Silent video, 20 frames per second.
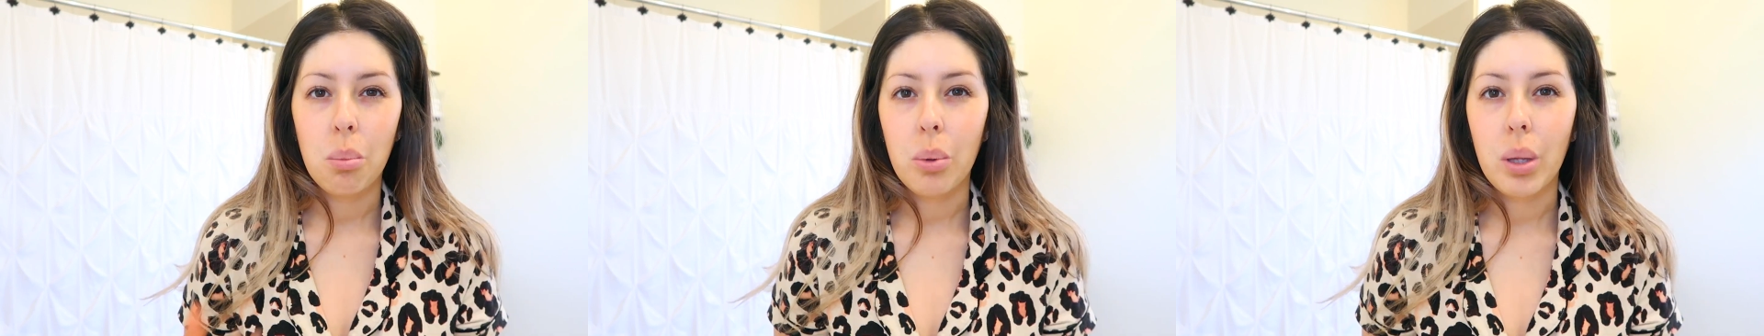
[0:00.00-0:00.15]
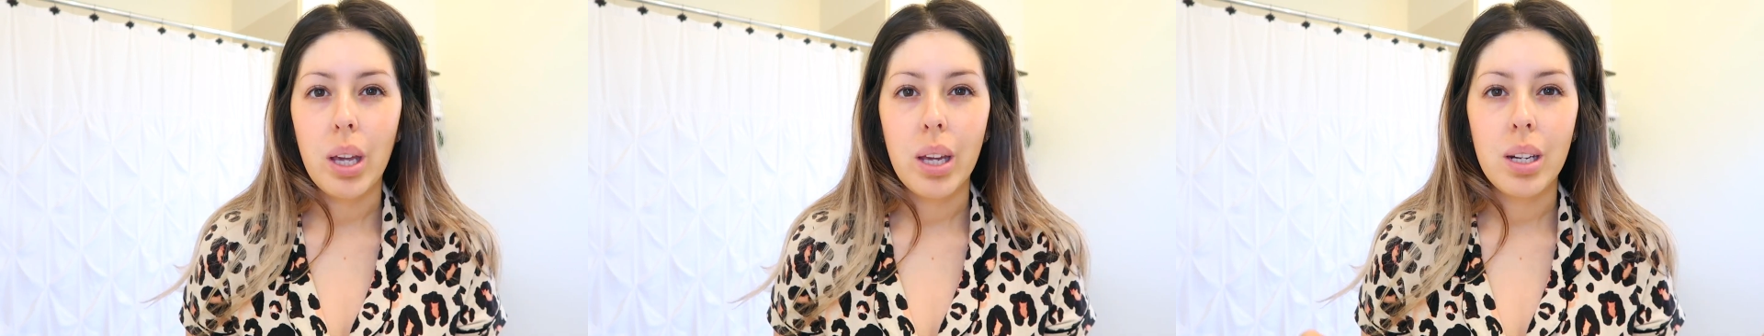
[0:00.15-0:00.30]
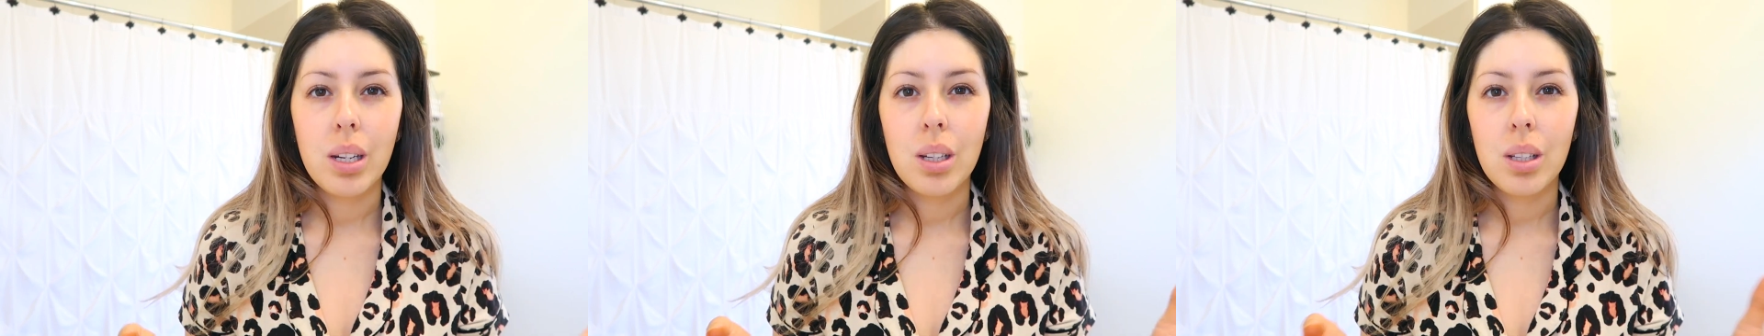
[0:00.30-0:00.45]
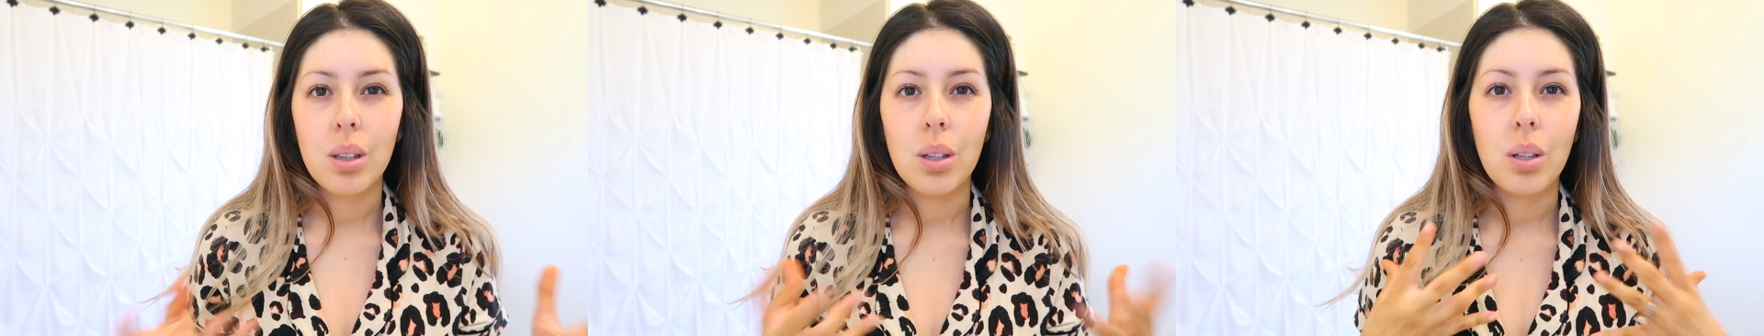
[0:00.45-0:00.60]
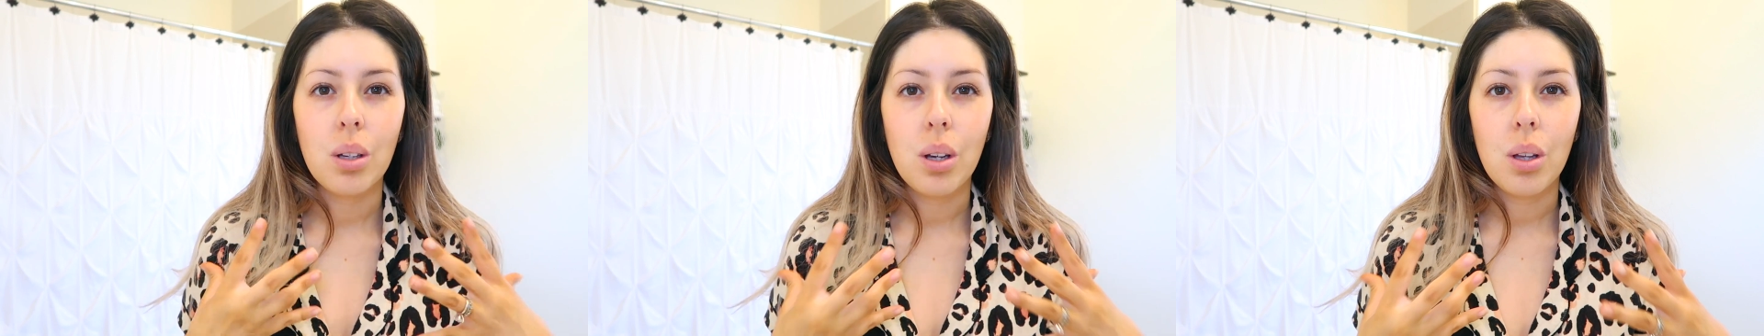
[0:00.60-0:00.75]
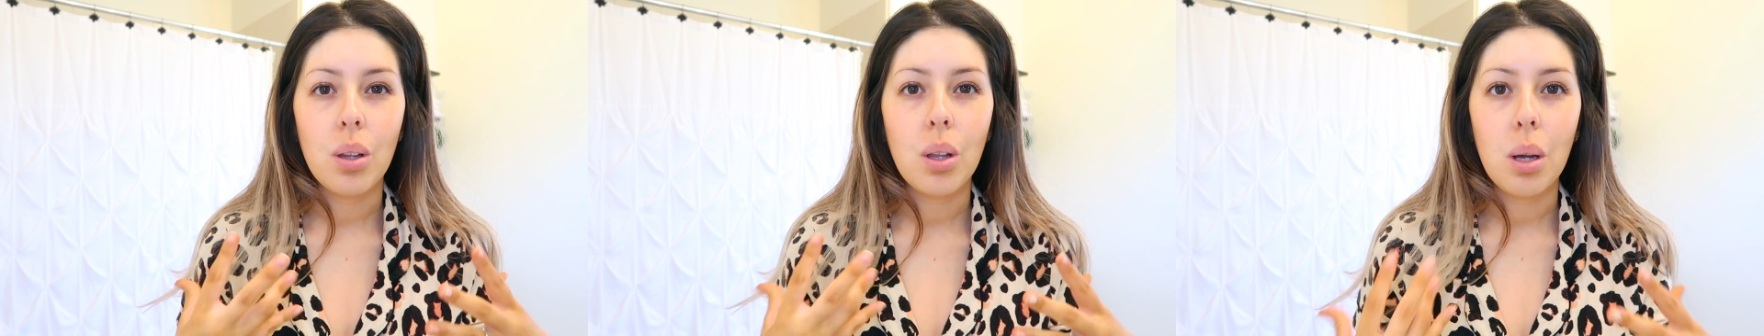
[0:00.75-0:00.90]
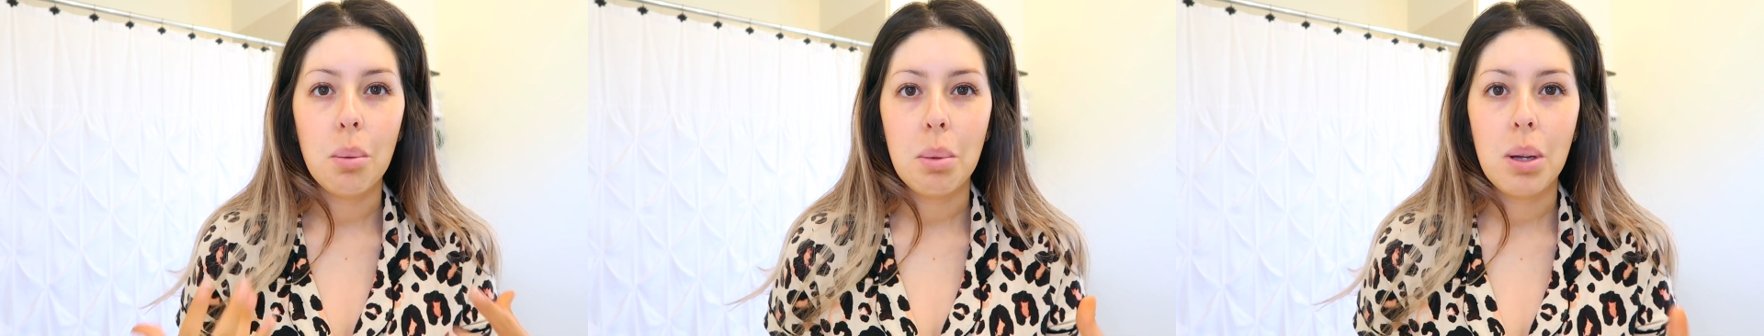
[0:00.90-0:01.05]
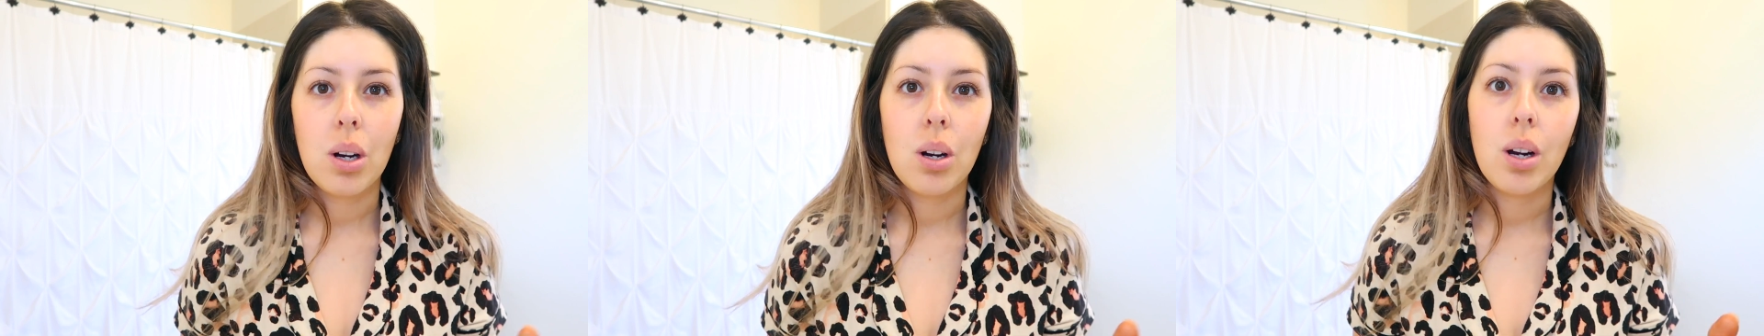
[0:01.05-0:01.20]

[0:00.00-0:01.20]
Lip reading: blend and look a lot better.